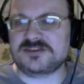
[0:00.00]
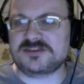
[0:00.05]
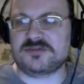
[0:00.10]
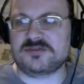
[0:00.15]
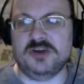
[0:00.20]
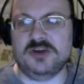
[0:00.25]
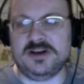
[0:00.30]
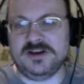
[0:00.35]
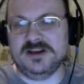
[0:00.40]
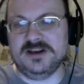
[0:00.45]

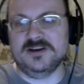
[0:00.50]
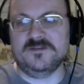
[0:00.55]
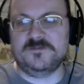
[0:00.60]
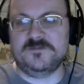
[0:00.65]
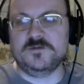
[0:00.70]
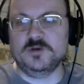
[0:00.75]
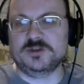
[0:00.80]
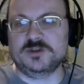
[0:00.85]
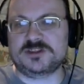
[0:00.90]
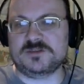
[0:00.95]
threatening your
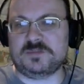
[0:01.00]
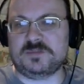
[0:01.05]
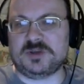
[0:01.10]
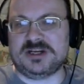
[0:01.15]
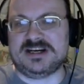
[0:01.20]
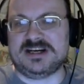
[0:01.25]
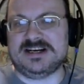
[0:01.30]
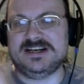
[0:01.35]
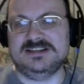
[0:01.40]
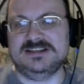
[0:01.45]
food
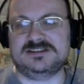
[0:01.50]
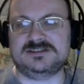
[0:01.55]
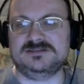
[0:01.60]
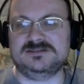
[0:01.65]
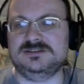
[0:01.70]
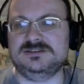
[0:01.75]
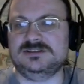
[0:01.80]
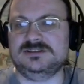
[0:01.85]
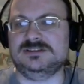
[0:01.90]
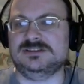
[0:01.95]
supplies!
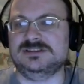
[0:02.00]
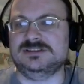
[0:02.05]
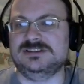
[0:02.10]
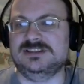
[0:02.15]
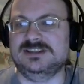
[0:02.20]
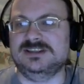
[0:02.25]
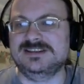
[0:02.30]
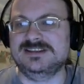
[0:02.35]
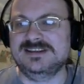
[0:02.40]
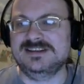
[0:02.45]
Ugh!
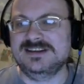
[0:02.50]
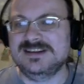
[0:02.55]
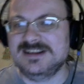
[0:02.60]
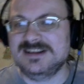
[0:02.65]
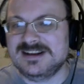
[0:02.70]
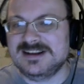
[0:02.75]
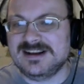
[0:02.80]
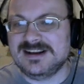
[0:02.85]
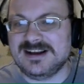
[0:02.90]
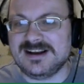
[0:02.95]

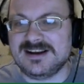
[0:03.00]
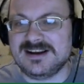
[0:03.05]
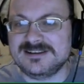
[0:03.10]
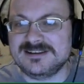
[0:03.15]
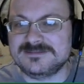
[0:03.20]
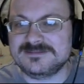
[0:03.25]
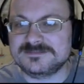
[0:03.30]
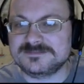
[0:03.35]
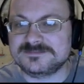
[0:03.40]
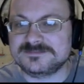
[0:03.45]
We'll punch
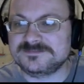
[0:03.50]
it.